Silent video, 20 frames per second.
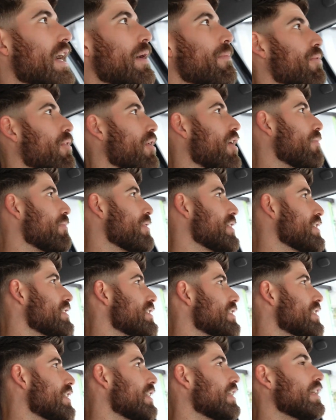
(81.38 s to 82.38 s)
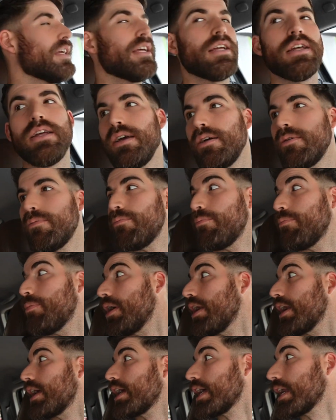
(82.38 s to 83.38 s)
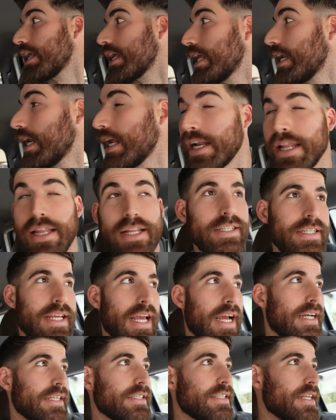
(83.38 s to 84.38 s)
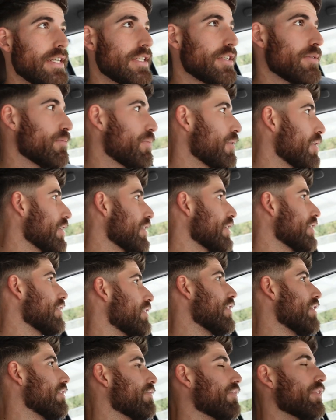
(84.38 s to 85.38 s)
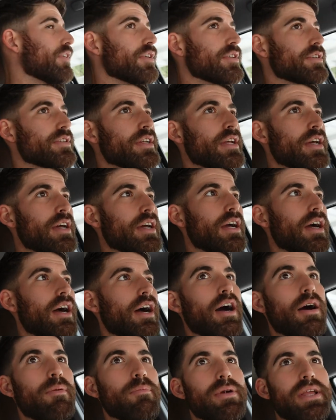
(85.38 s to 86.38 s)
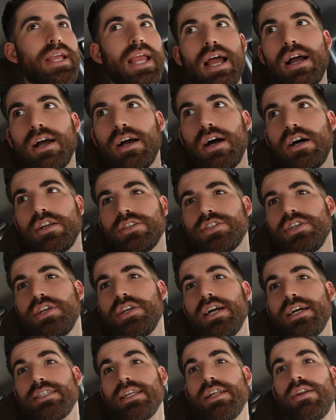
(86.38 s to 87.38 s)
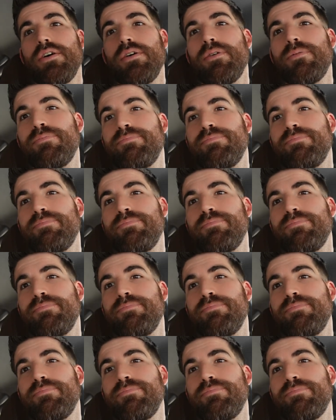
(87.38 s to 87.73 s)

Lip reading: I promised, but I gotta get out of this gas station parking lot first. But yeah, I'll see you guys at home.